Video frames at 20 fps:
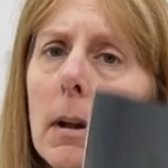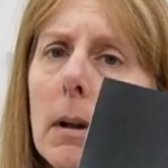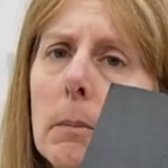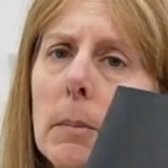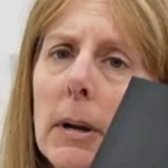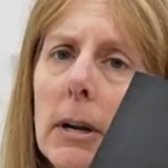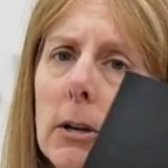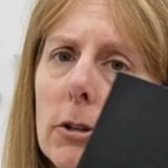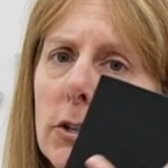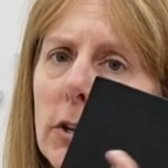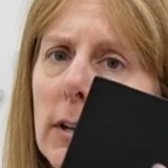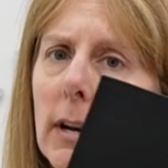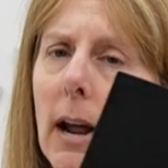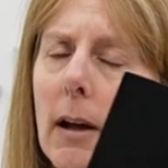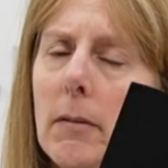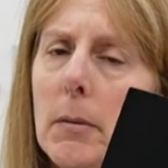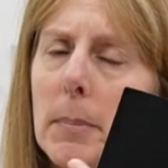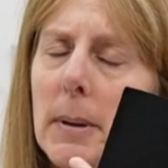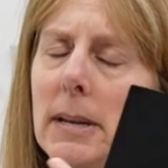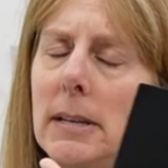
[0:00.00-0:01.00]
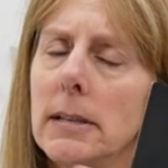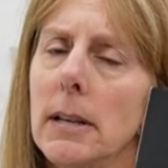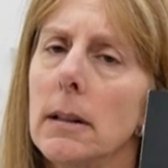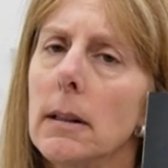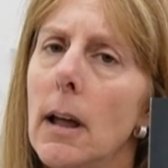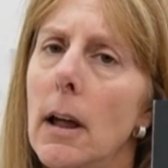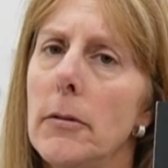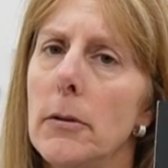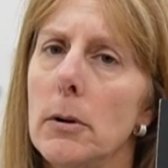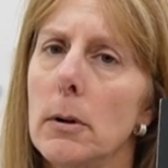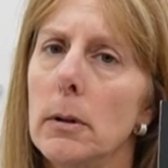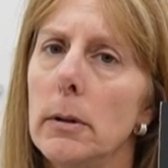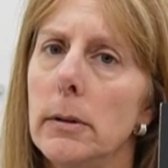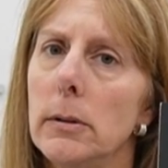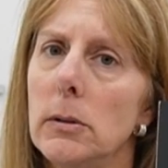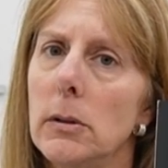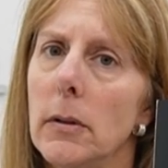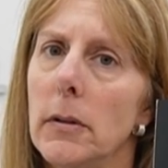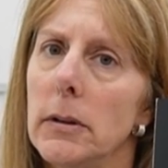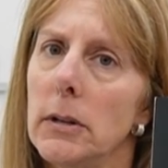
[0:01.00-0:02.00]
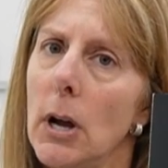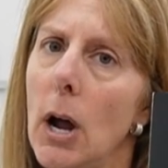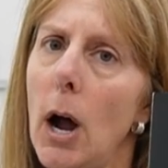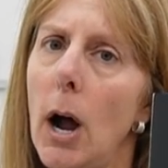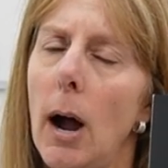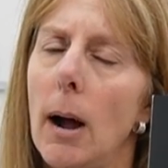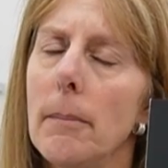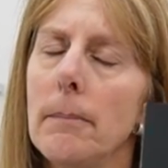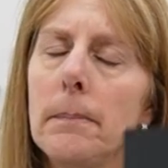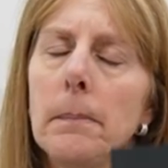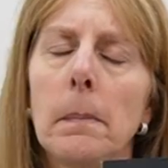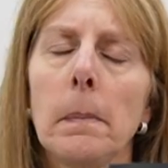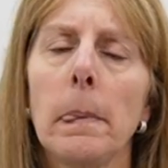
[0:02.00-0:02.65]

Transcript: because you're going to have a piece of leather glued to the top.